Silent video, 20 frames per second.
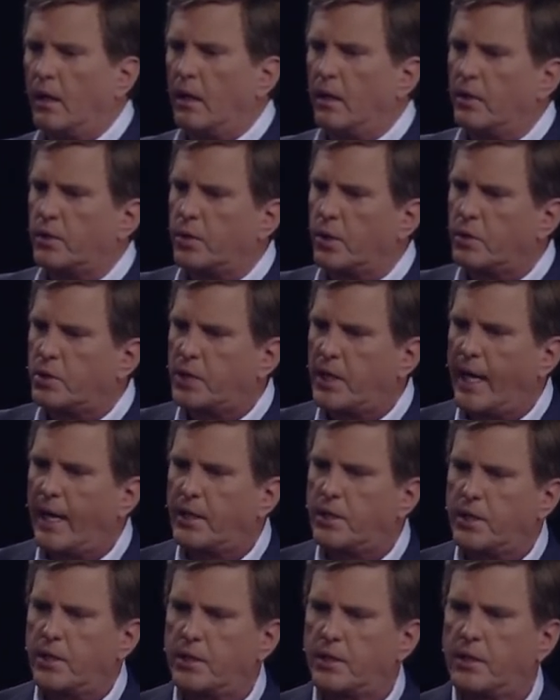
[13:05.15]
So
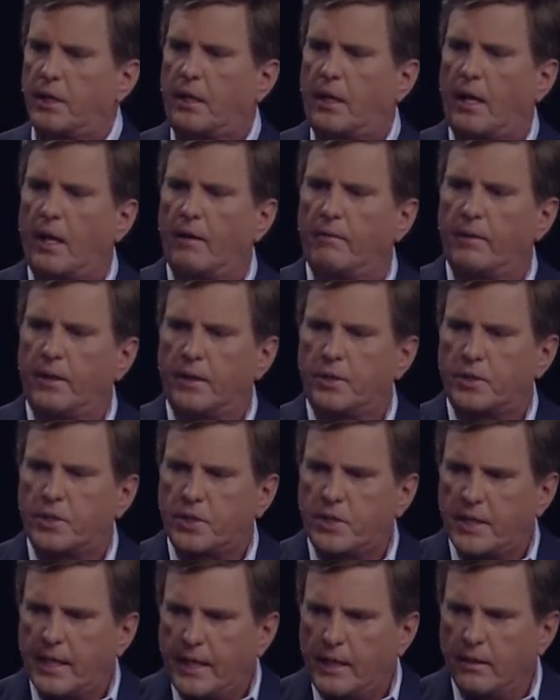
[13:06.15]
sex is the covenant
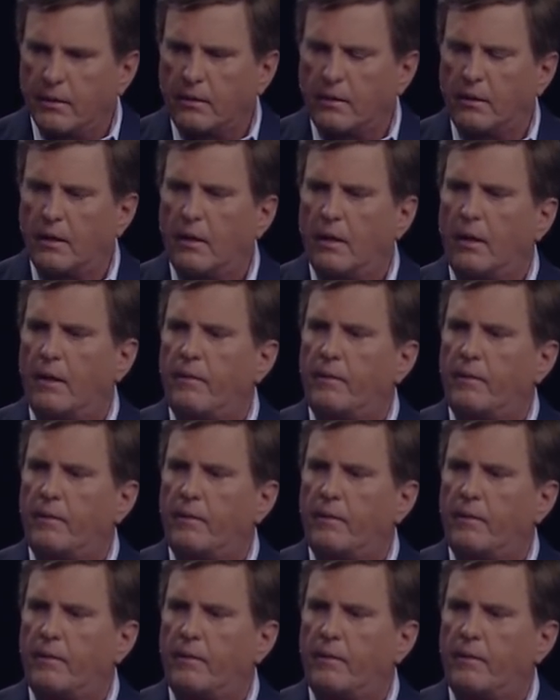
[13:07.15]
seal